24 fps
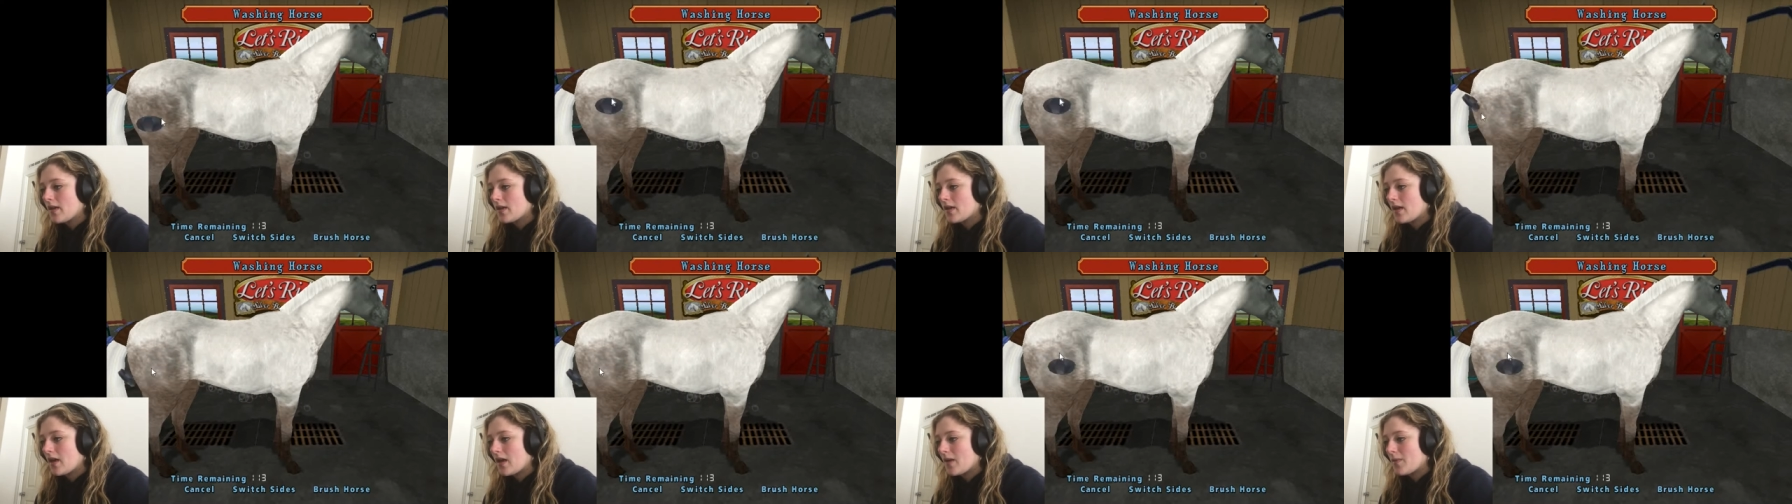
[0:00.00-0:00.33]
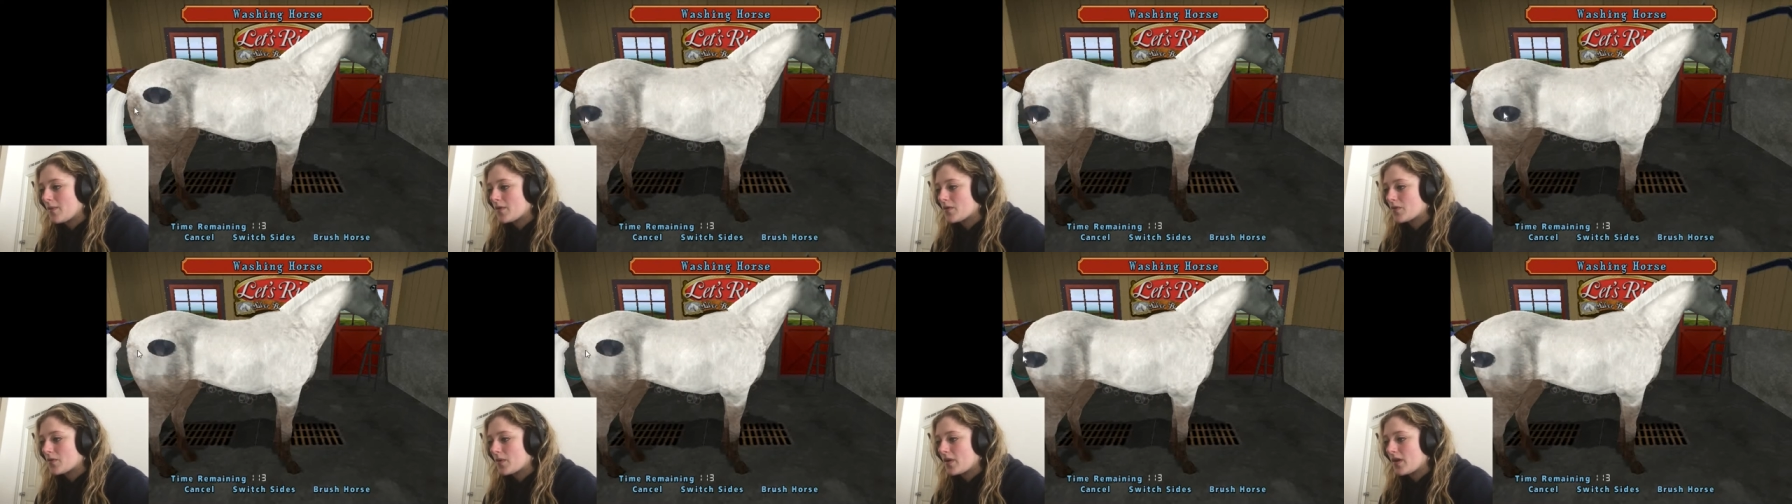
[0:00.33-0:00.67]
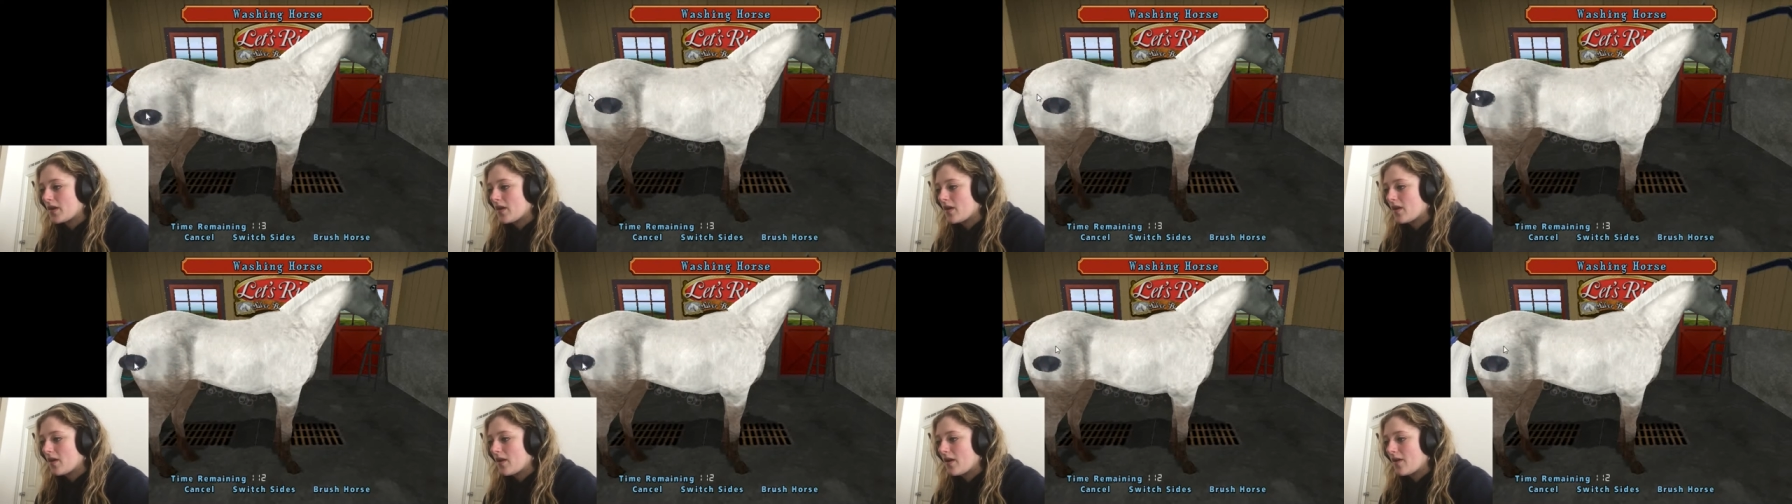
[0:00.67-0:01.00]
game is
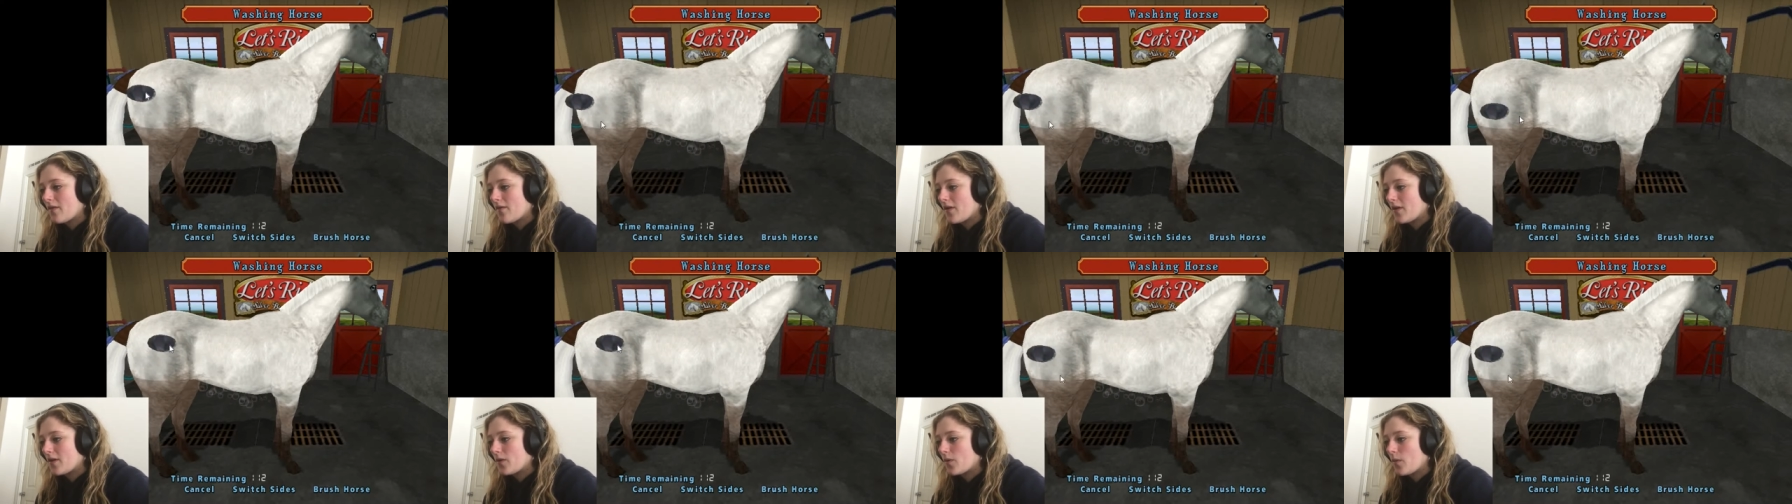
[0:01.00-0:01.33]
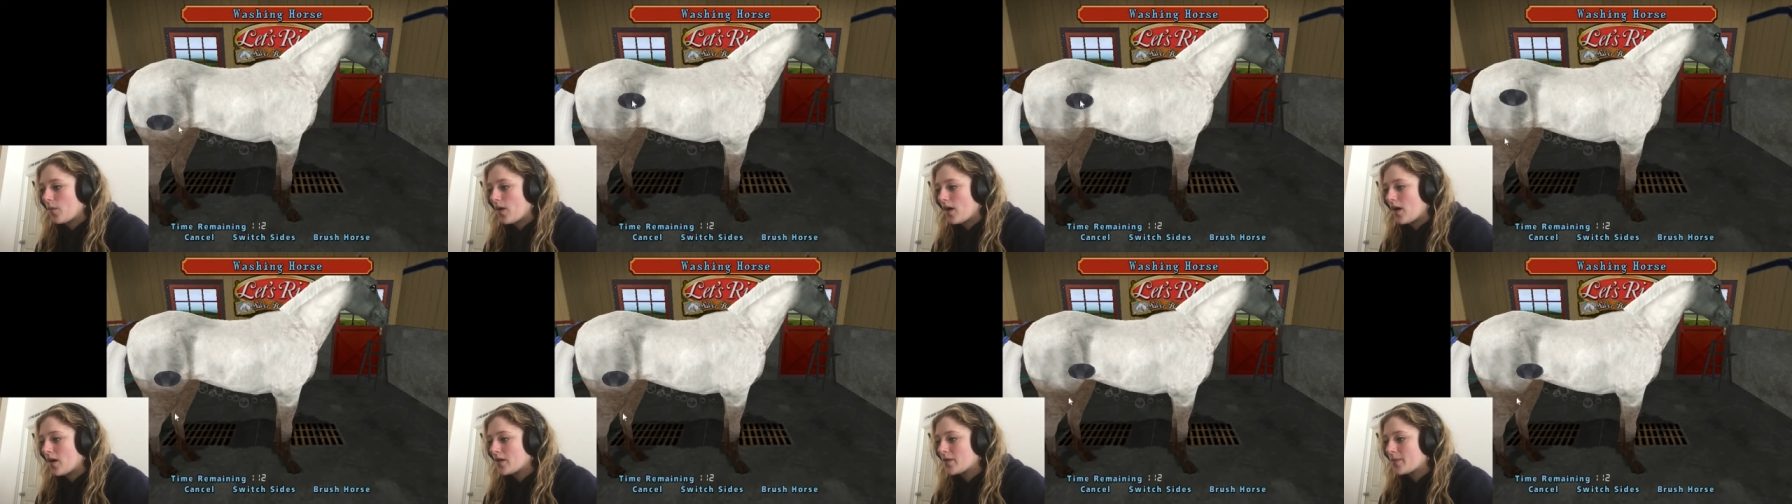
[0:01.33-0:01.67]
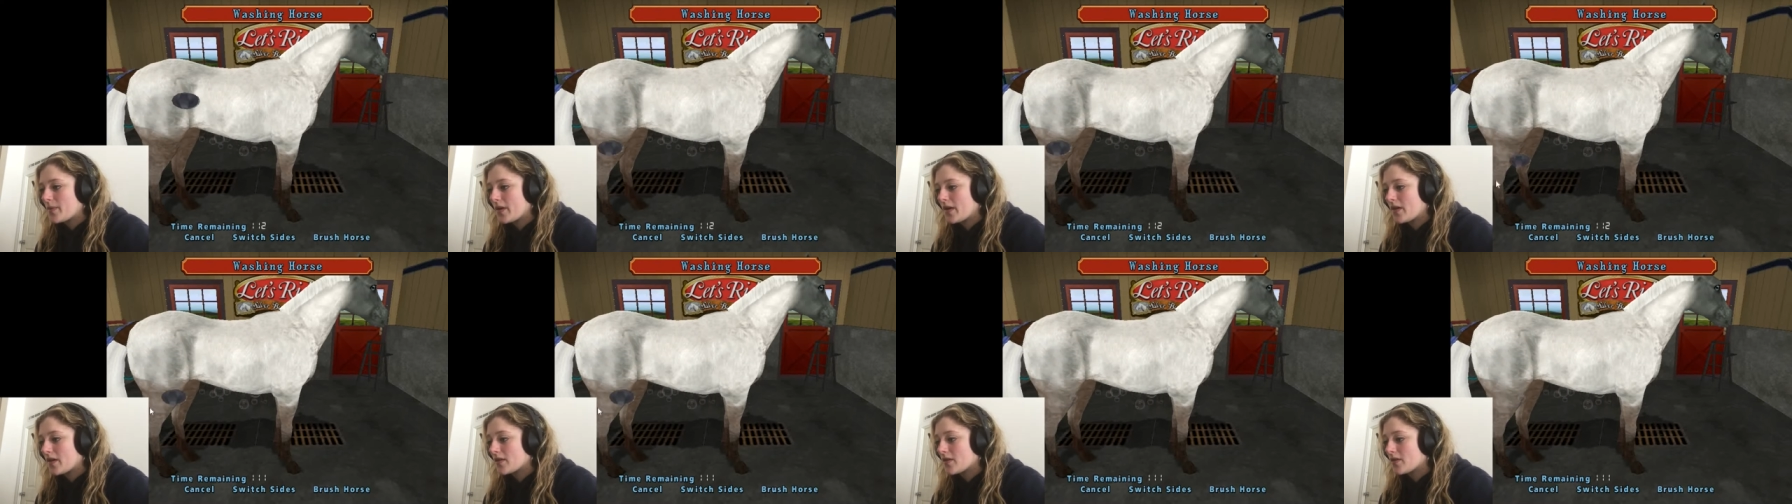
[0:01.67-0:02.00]
really all that fun to watch
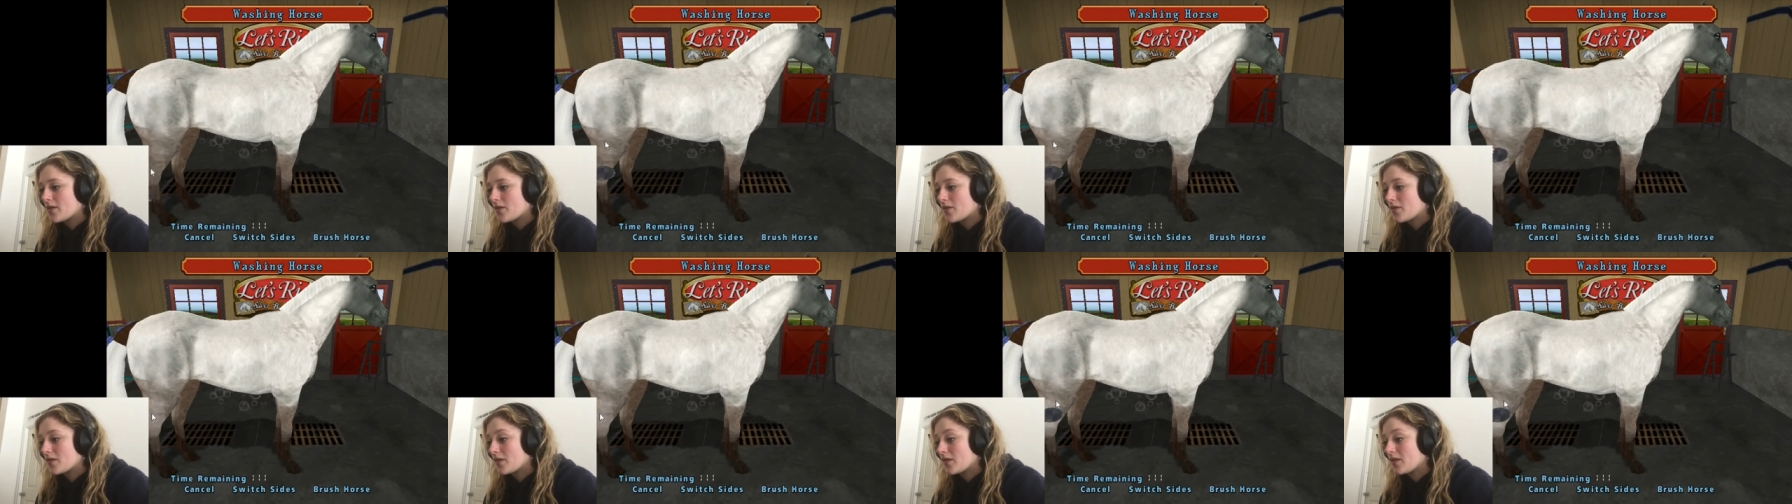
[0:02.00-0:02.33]
because there's